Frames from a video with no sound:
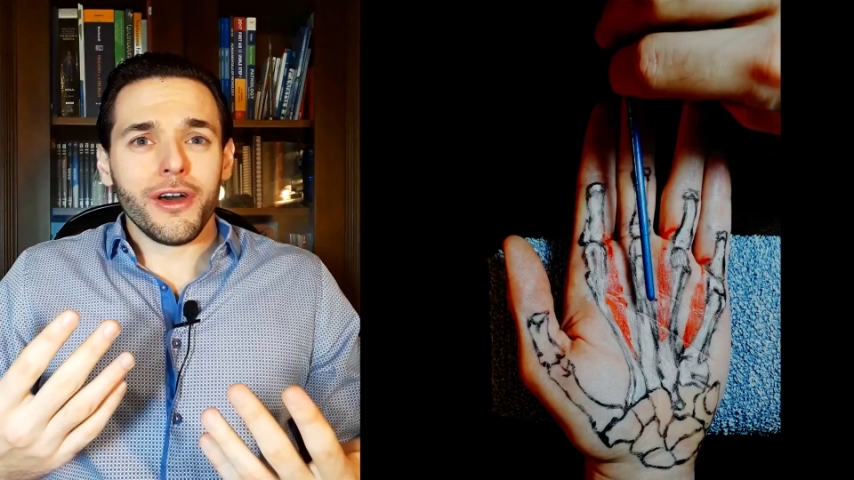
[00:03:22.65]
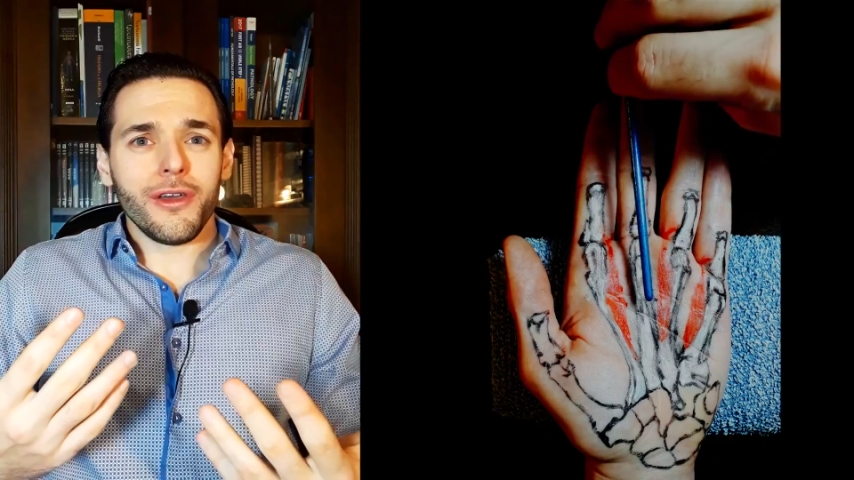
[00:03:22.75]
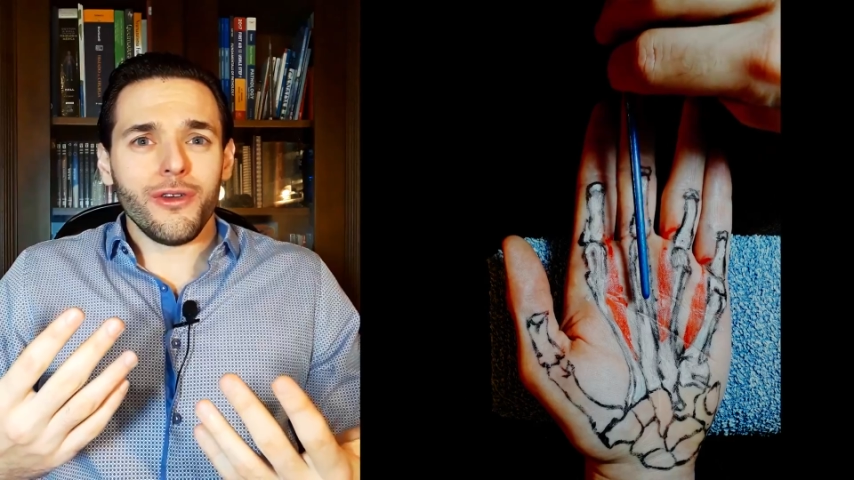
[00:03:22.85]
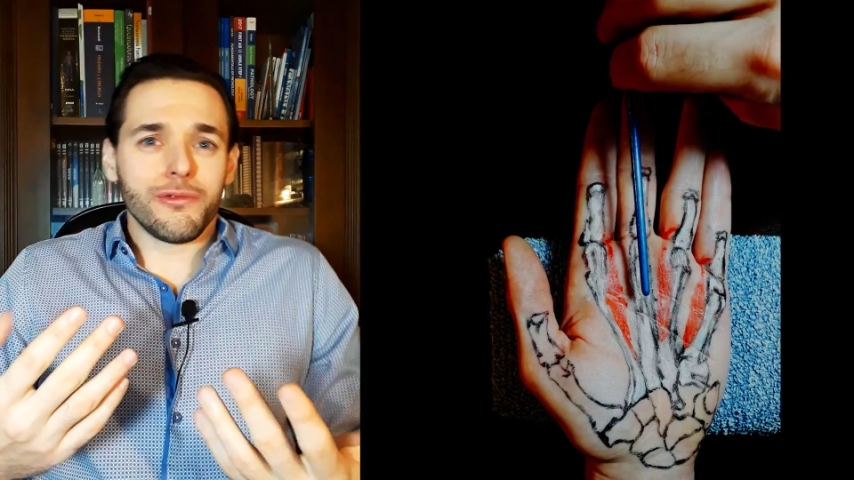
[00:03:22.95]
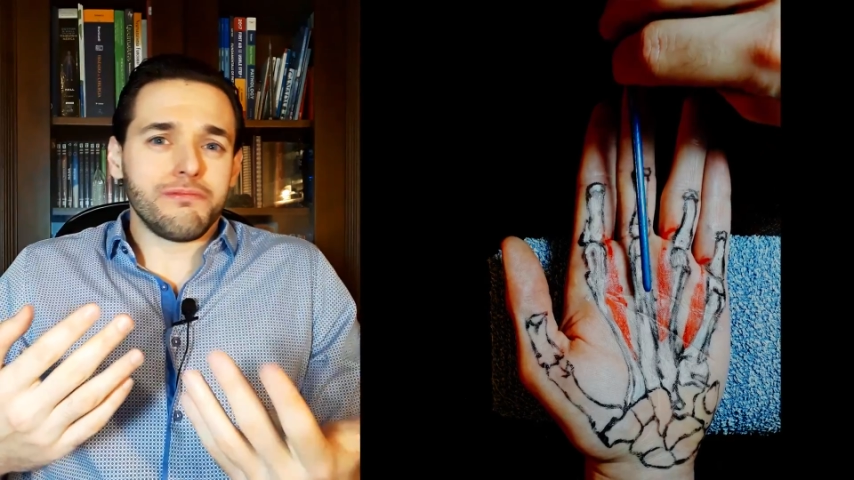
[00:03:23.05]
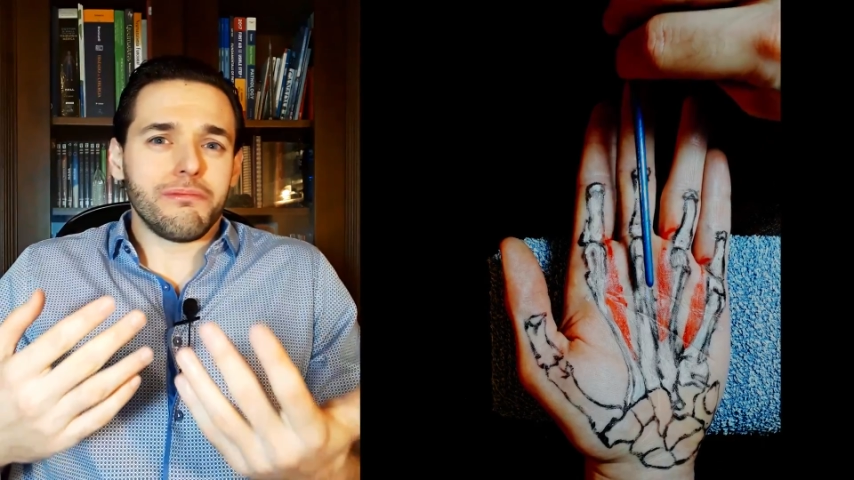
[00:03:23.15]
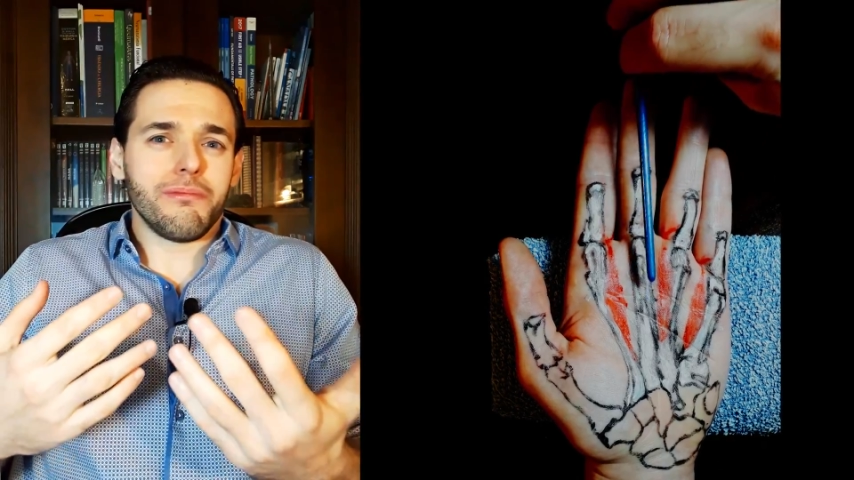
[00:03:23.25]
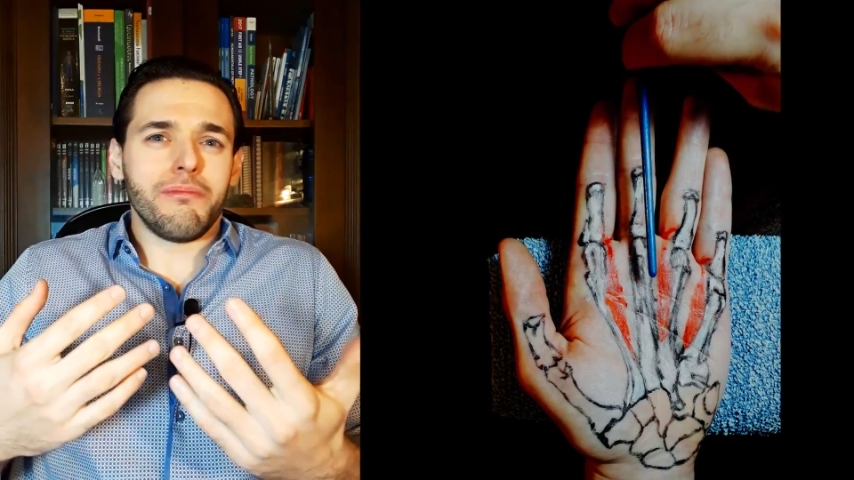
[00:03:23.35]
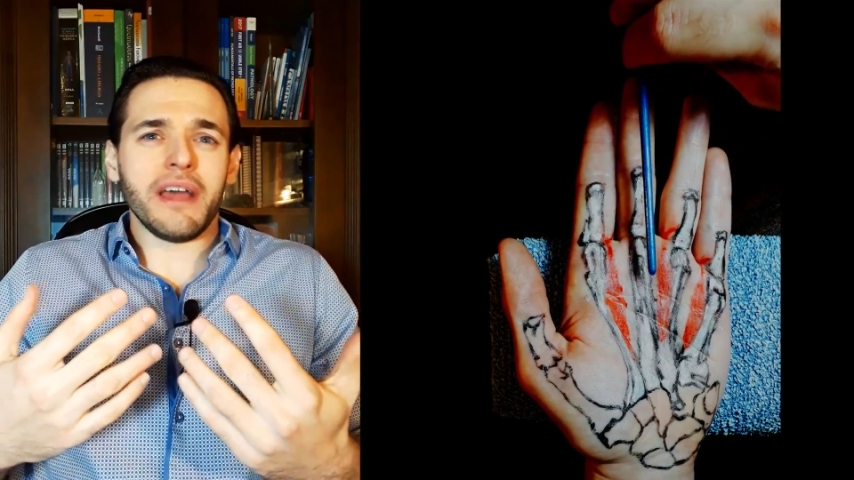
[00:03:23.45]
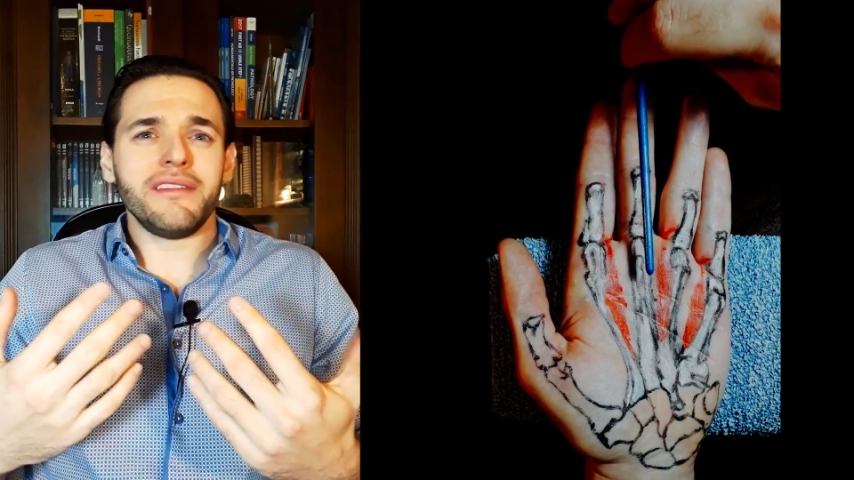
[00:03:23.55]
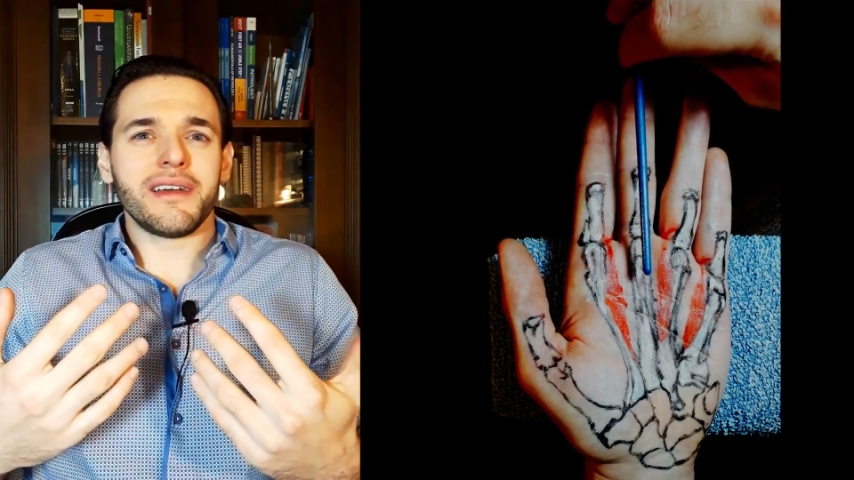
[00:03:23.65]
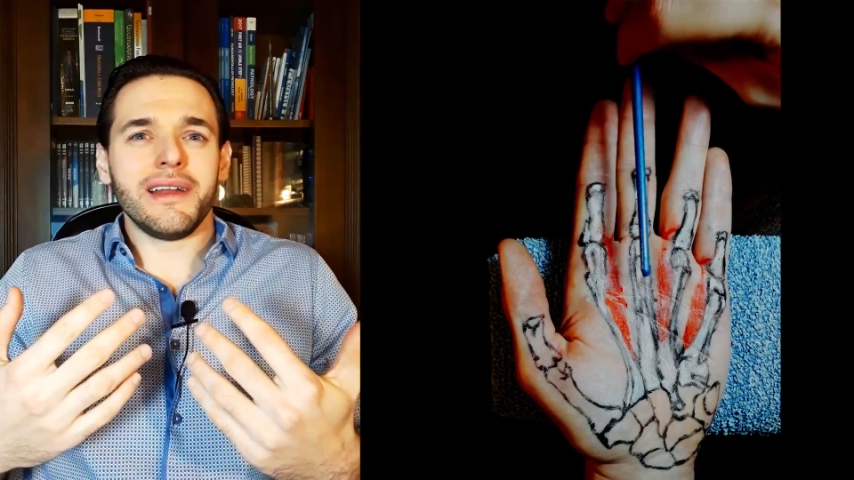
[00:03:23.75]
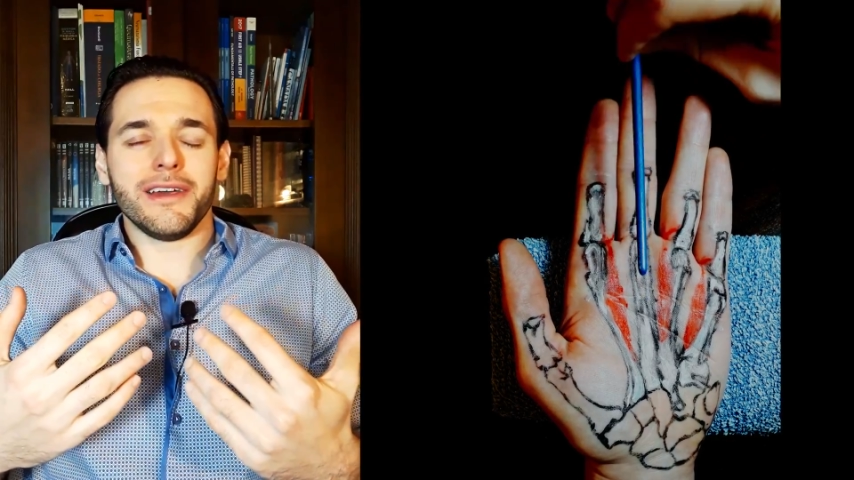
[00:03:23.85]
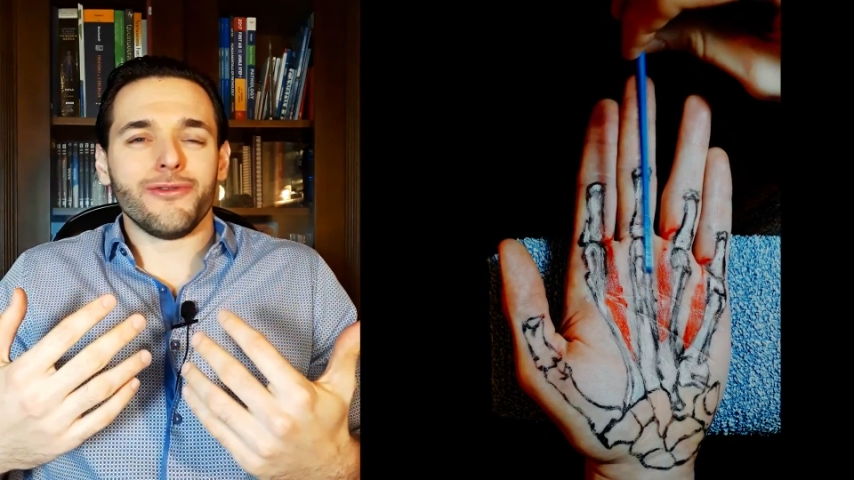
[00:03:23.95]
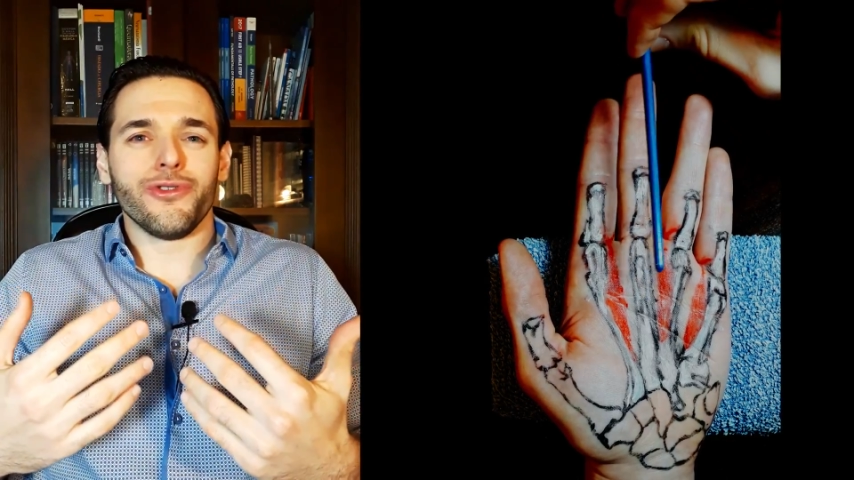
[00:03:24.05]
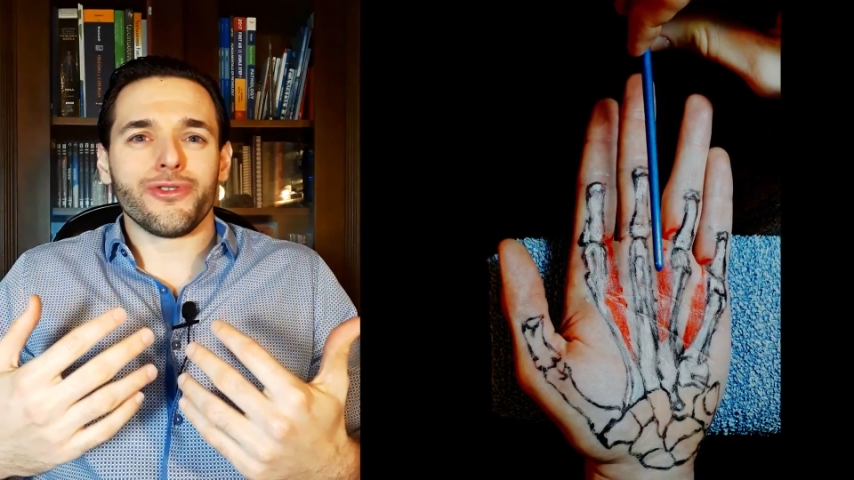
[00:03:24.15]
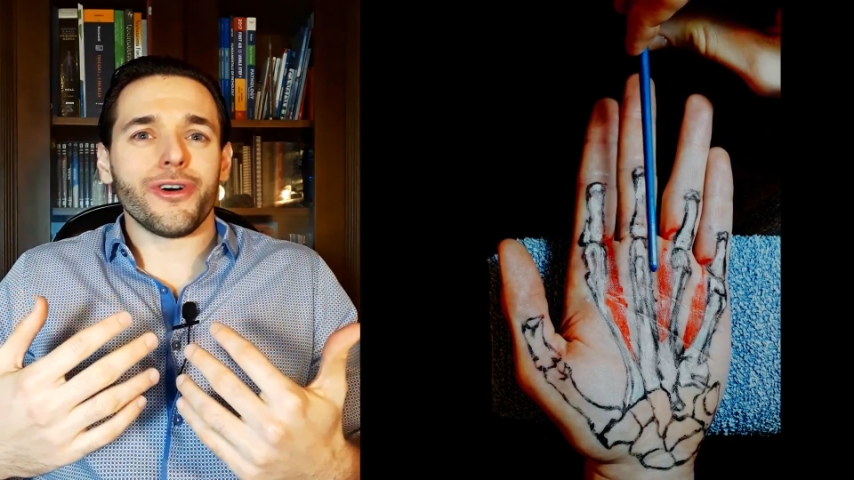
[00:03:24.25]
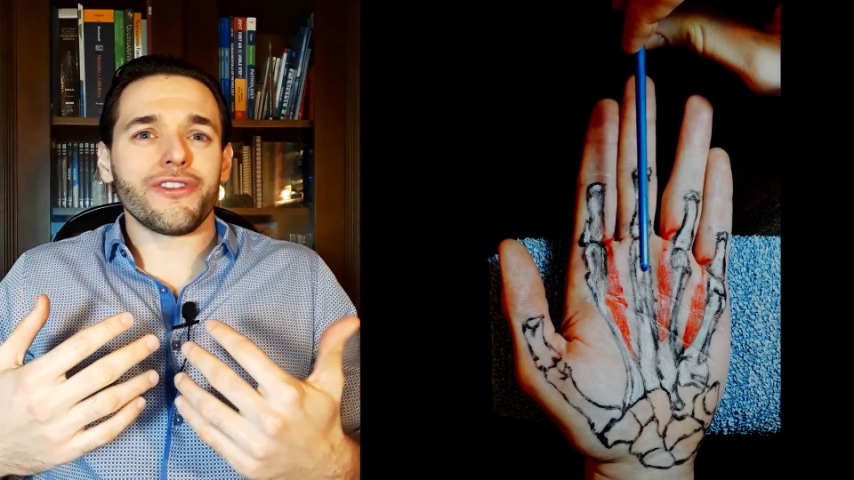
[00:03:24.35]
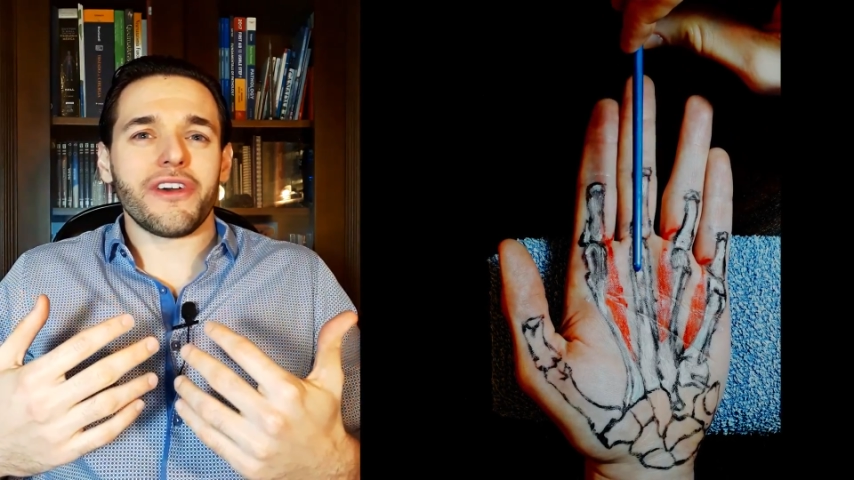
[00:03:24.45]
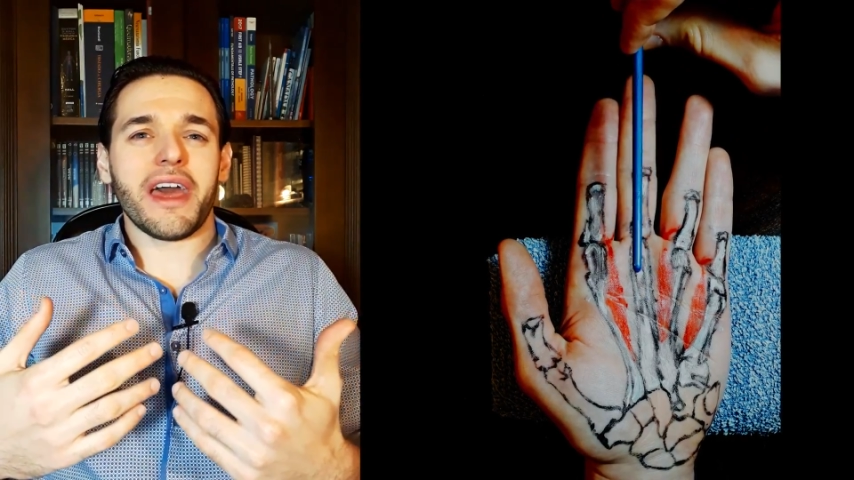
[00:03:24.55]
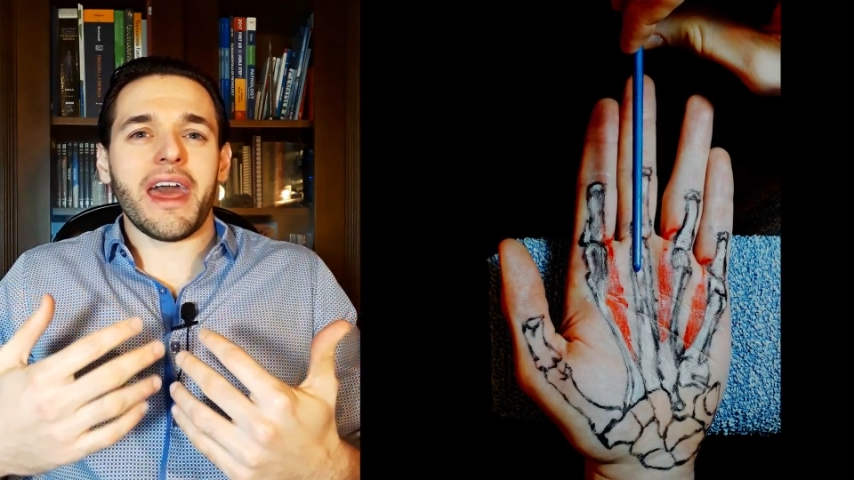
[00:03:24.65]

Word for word: You basically do not